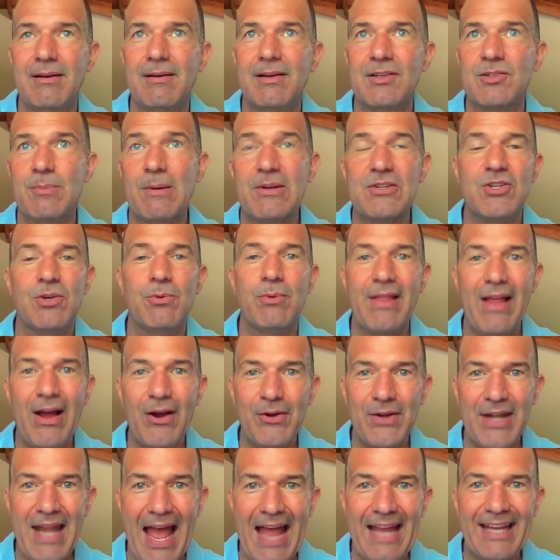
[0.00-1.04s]
especially
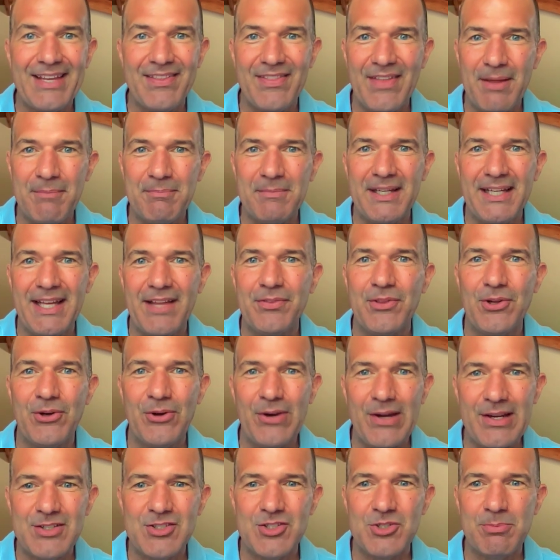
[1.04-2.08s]
without nagging them to get their
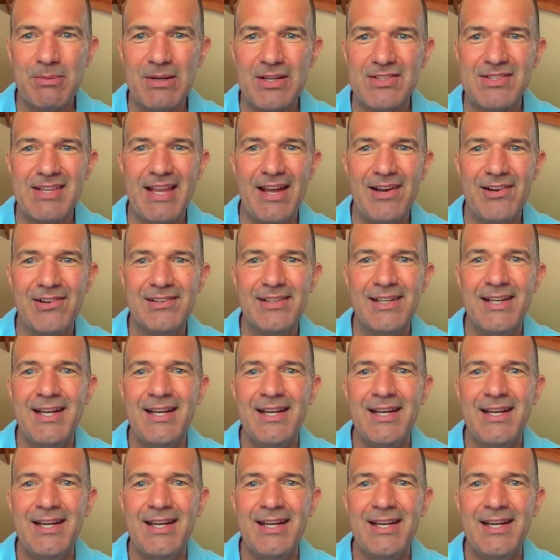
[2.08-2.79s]
instruments out.